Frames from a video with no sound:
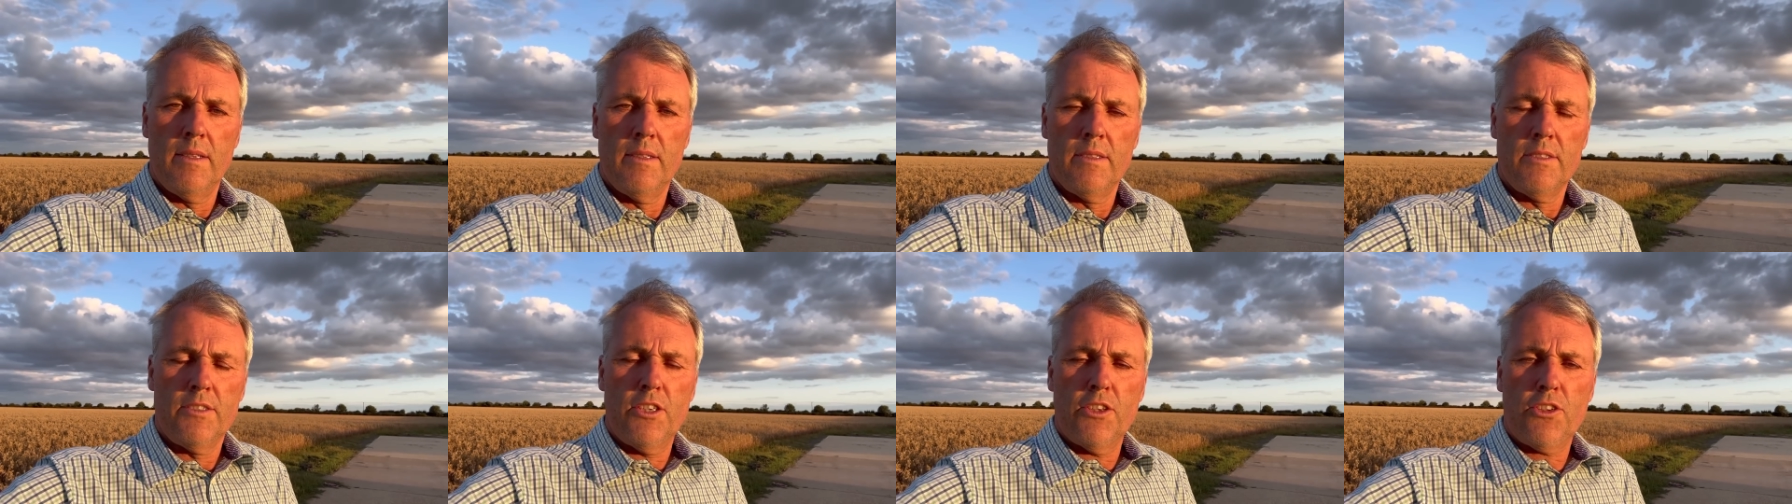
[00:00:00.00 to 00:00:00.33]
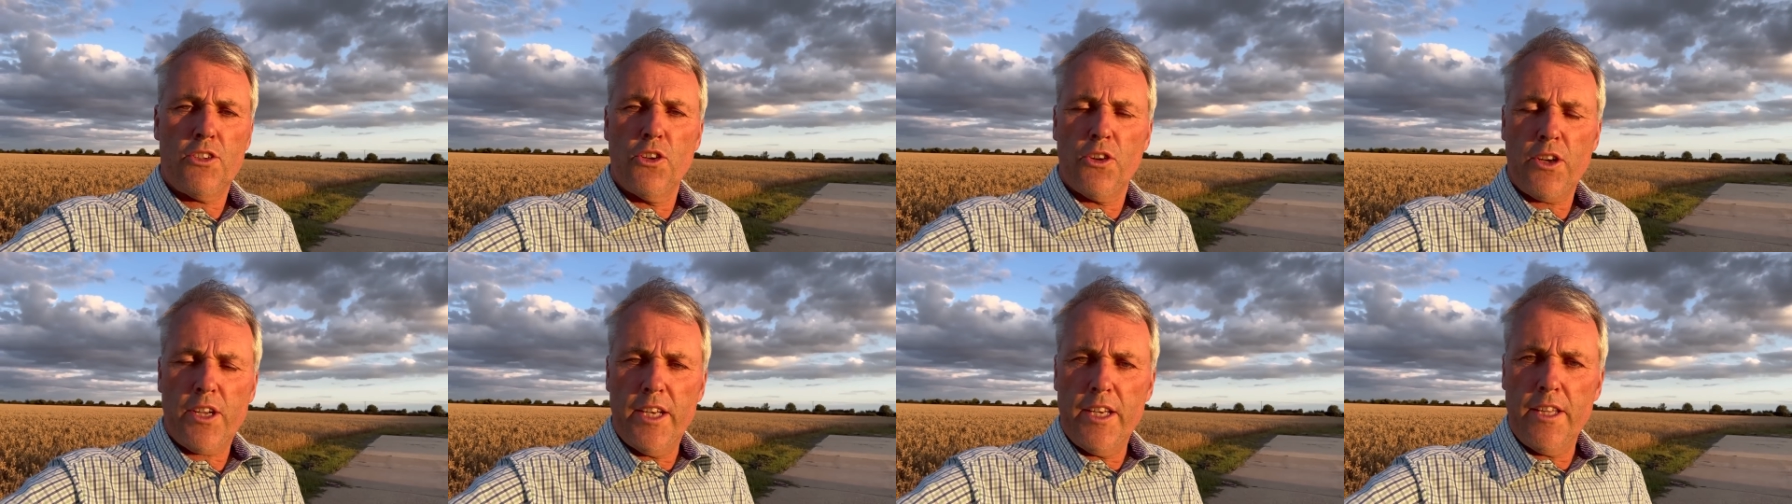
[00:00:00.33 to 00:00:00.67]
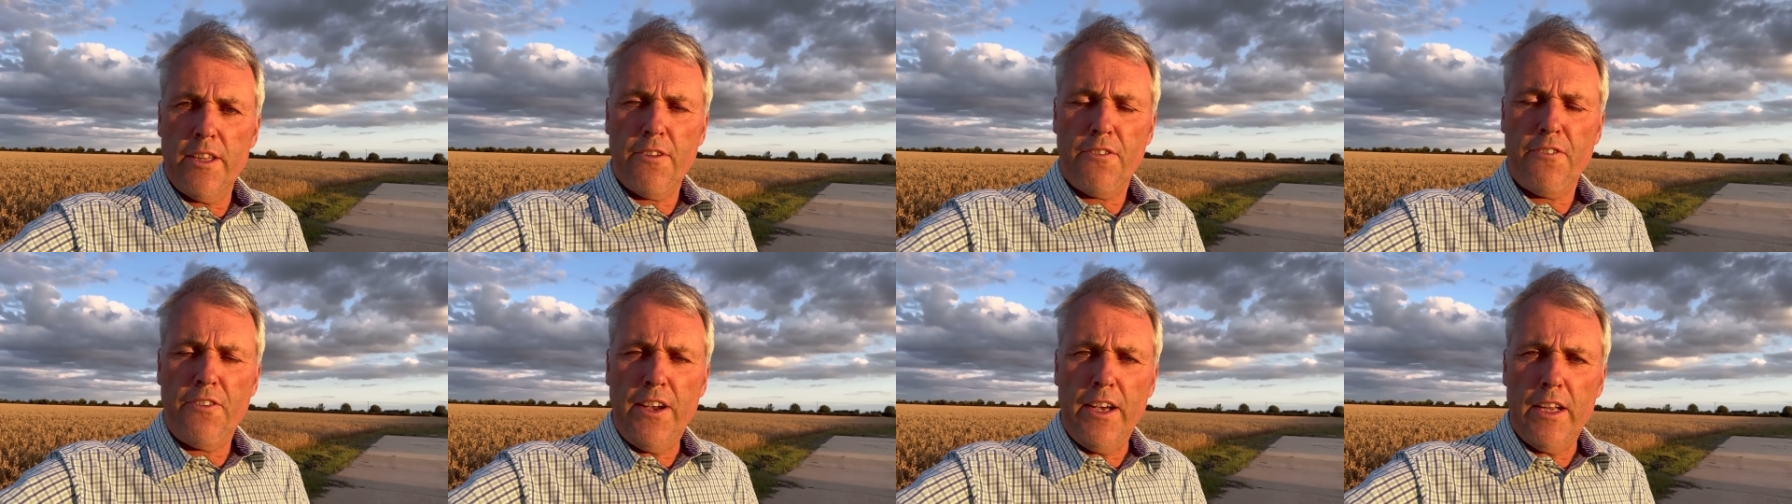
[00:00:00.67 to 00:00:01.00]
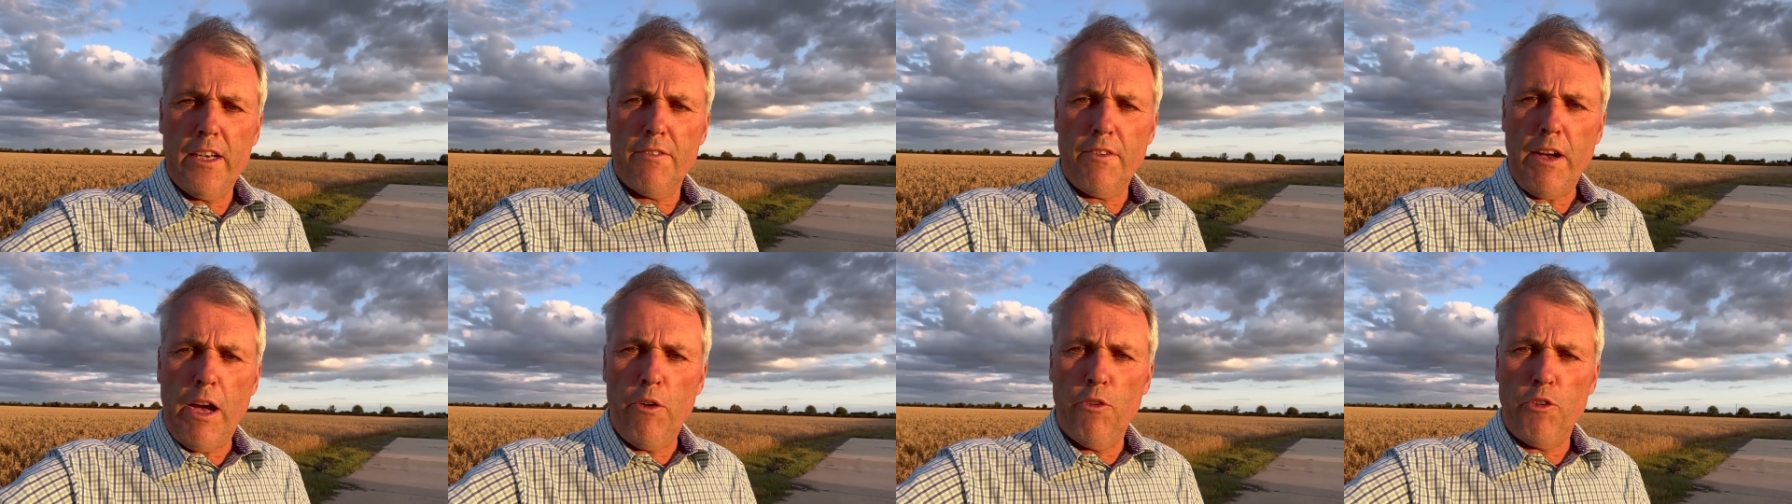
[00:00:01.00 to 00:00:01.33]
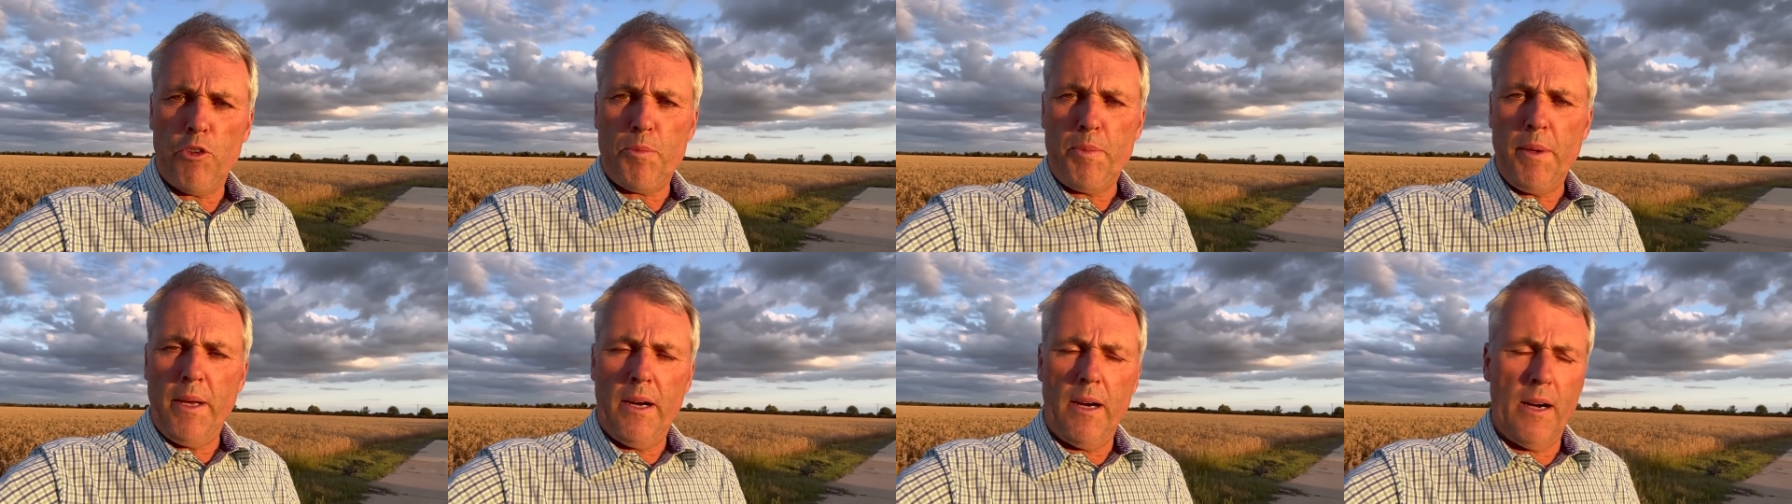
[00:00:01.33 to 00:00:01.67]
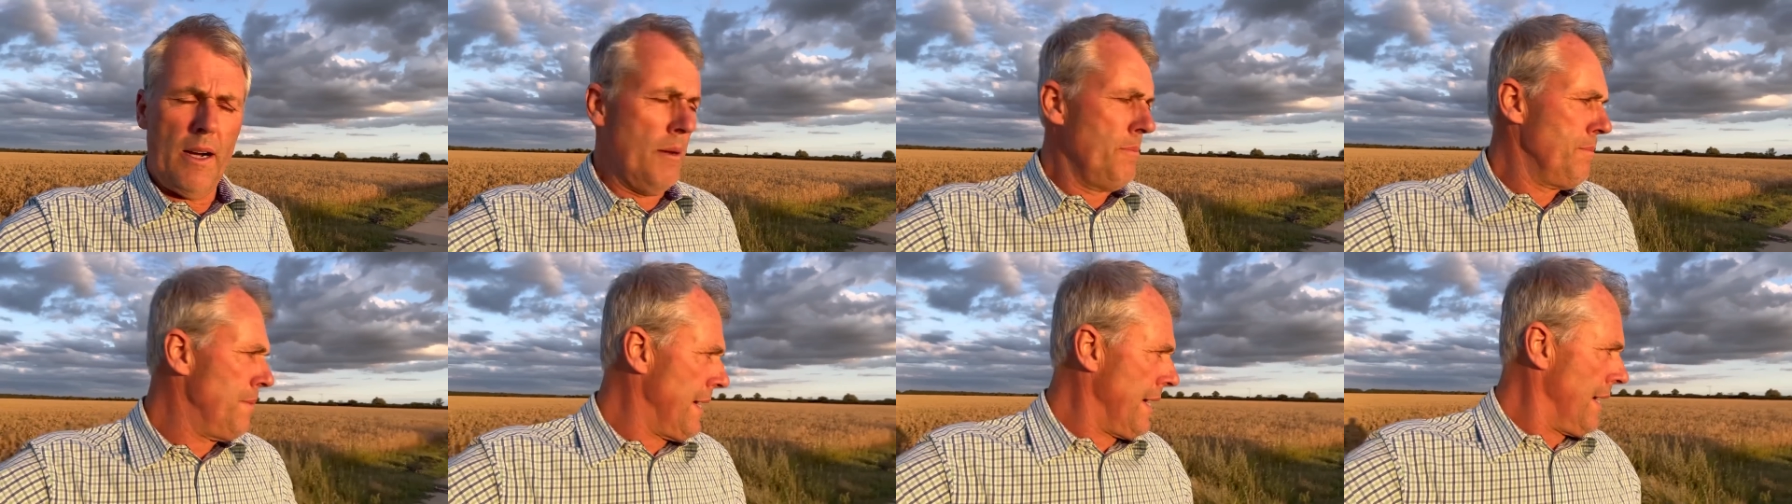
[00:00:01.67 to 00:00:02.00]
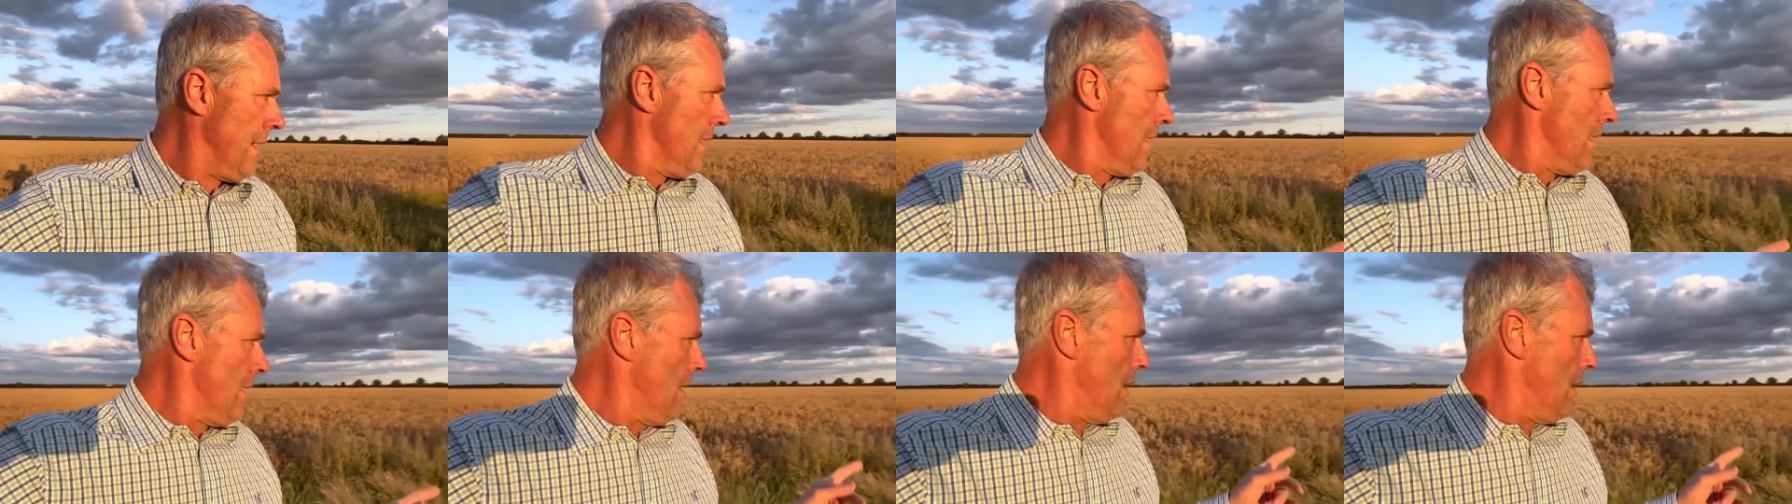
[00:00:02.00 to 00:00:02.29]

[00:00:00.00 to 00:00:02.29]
Just looking at the field of oats behind me,